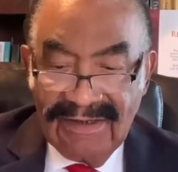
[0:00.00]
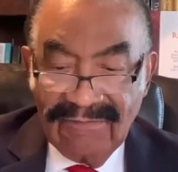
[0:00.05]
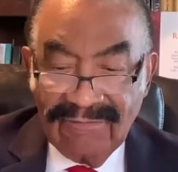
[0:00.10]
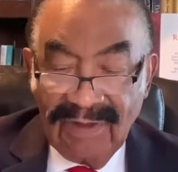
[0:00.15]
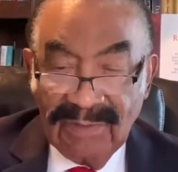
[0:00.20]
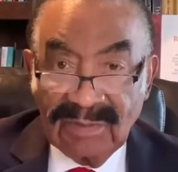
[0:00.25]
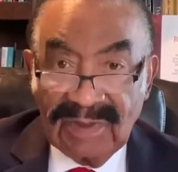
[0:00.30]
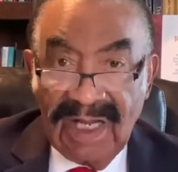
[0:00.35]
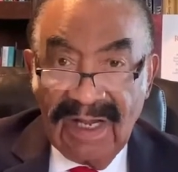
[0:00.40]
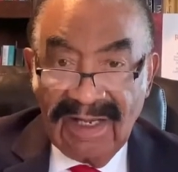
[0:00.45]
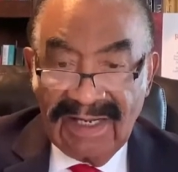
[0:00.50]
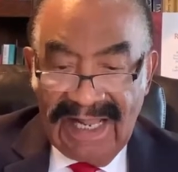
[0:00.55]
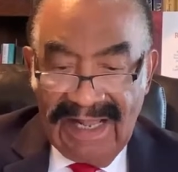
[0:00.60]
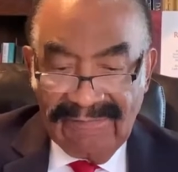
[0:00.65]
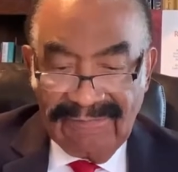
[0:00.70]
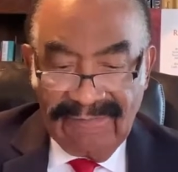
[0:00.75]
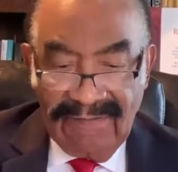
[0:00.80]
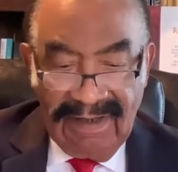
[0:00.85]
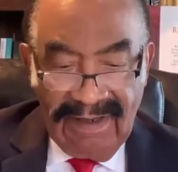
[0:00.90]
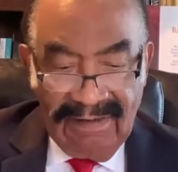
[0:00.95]
from God
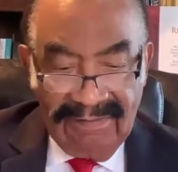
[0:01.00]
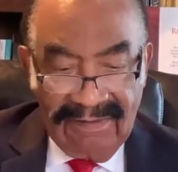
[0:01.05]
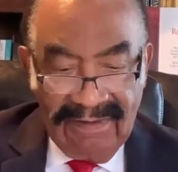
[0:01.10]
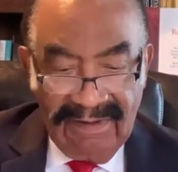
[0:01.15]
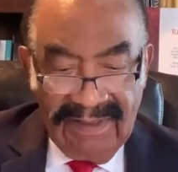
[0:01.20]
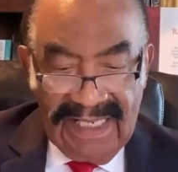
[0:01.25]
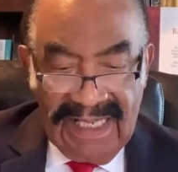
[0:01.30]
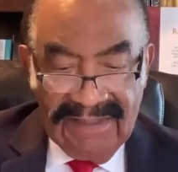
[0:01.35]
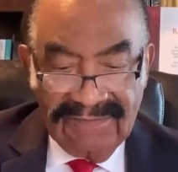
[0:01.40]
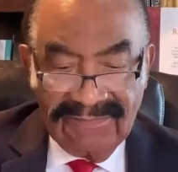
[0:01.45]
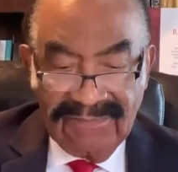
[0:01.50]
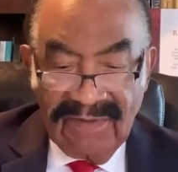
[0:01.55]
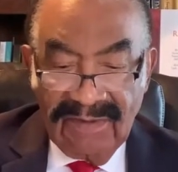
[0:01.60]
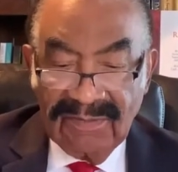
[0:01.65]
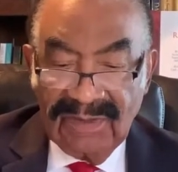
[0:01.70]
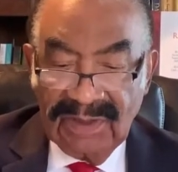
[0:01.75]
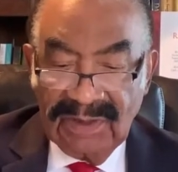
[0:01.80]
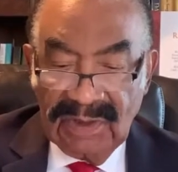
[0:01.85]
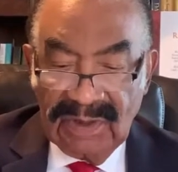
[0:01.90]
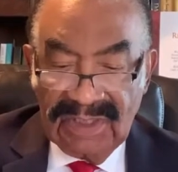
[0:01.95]
our Father and from
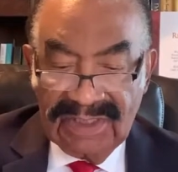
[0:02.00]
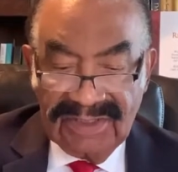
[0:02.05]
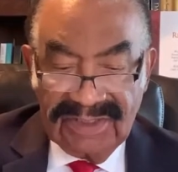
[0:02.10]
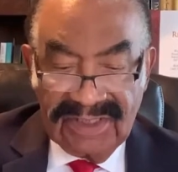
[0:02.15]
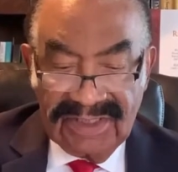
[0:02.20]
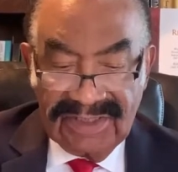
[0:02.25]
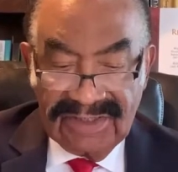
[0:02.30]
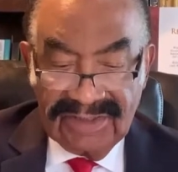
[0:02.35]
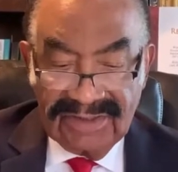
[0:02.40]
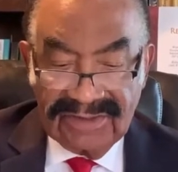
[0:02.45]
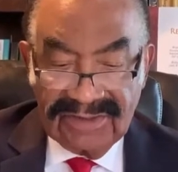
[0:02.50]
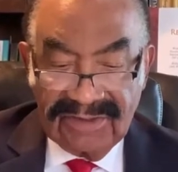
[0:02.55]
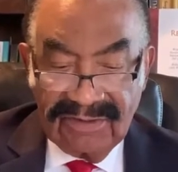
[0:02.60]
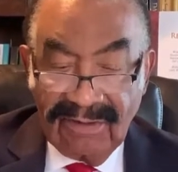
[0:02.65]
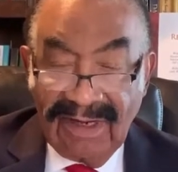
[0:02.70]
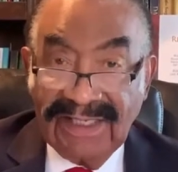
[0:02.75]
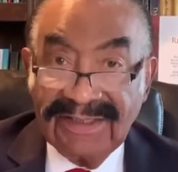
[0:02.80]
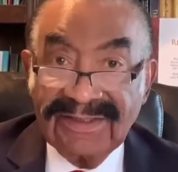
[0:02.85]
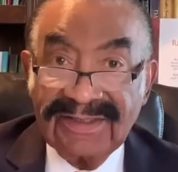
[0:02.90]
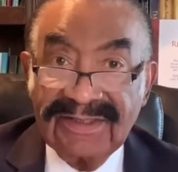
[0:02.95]
the Lord Jesus
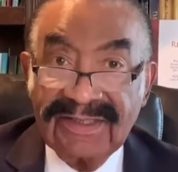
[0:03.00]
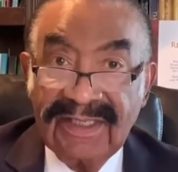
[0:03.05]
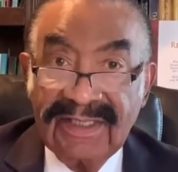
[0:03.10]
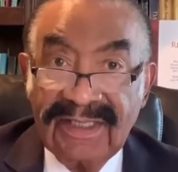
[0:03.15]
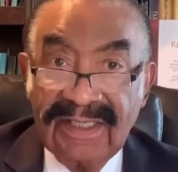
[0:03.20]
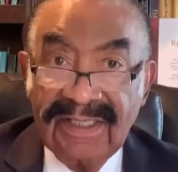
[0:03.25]
Christ.